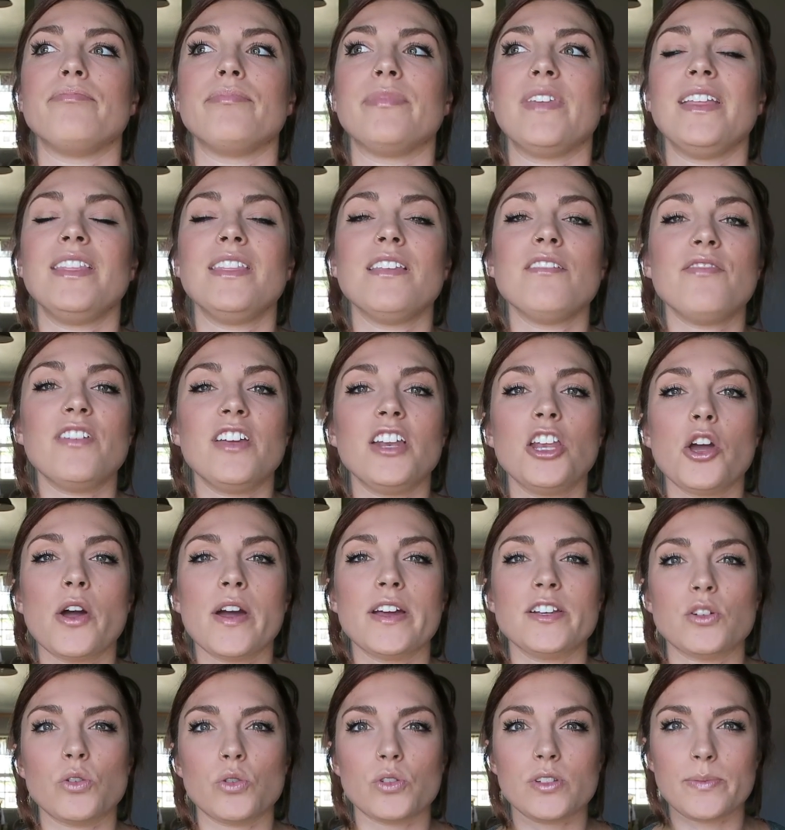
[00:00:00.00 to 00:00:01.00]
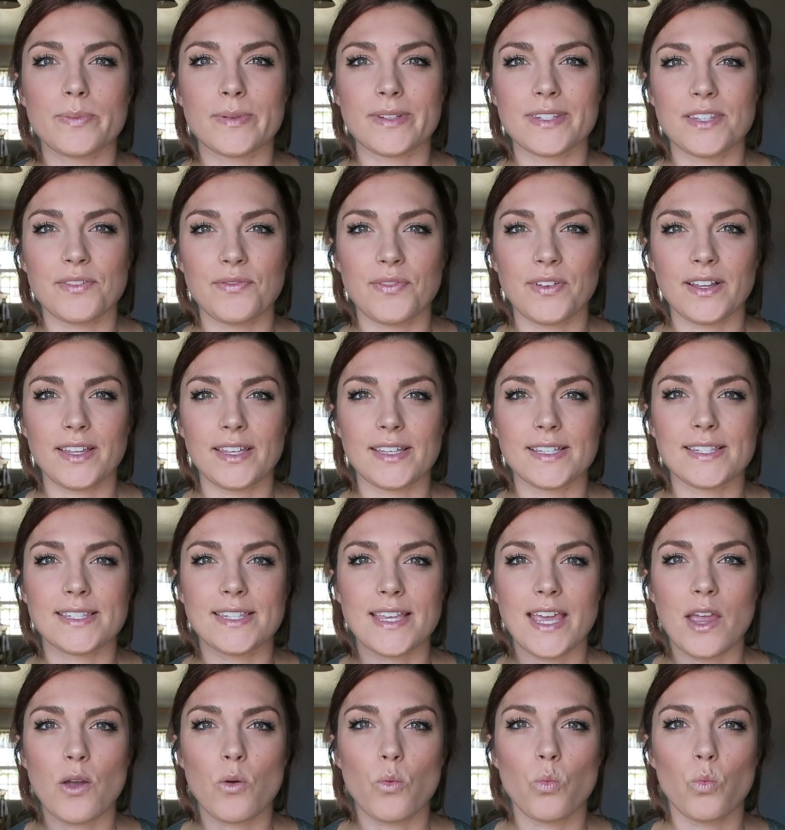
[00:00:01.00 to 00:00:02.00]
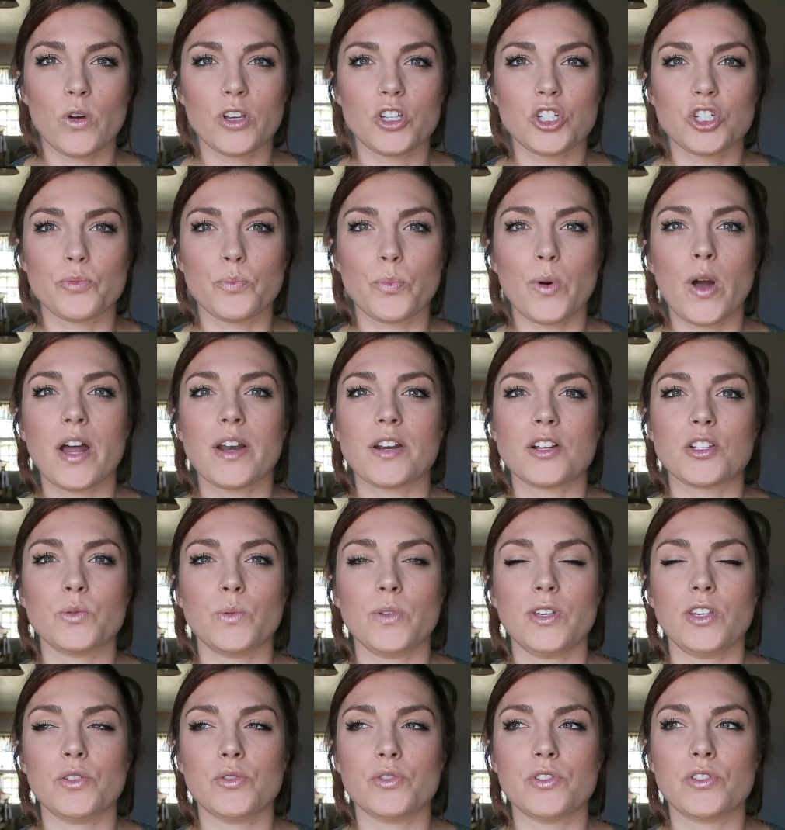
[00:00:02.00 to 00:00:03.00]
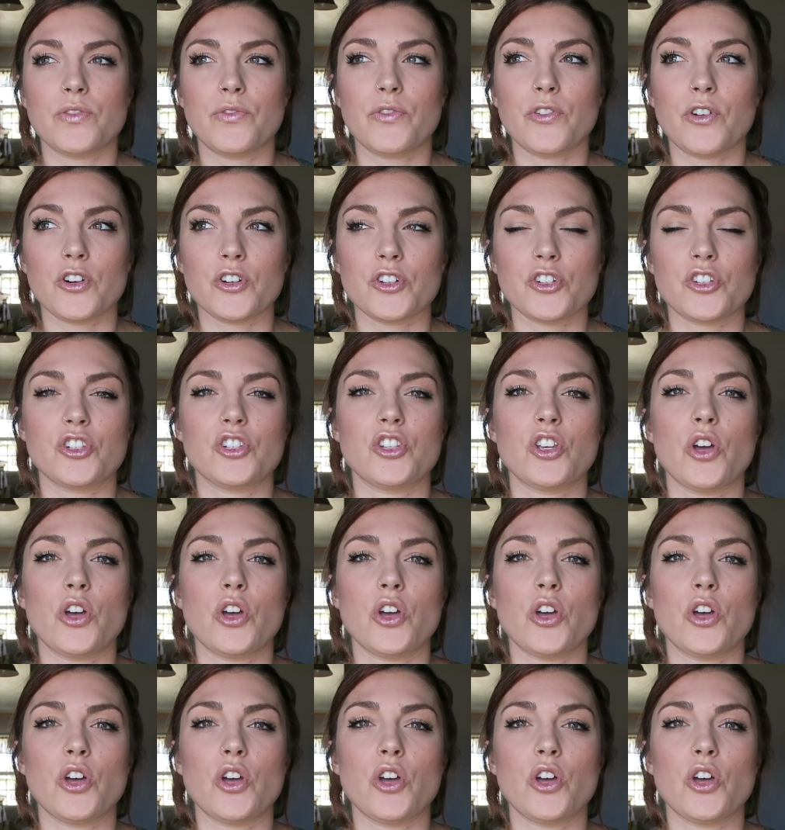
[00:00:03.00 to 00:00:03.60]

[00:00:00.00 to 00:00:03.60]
in the video I don't specifically say which product we used first.